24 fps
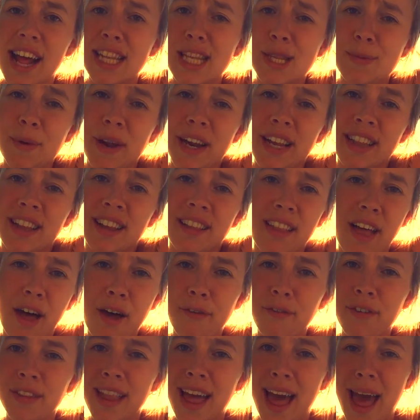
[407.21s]
spreading the
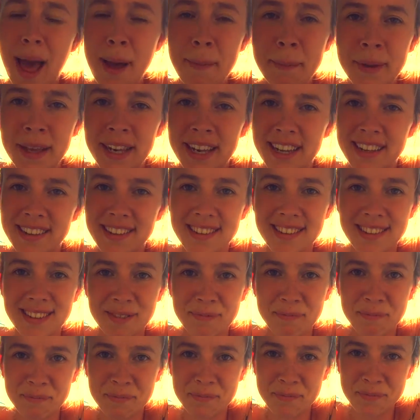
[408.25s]
love and the happiness.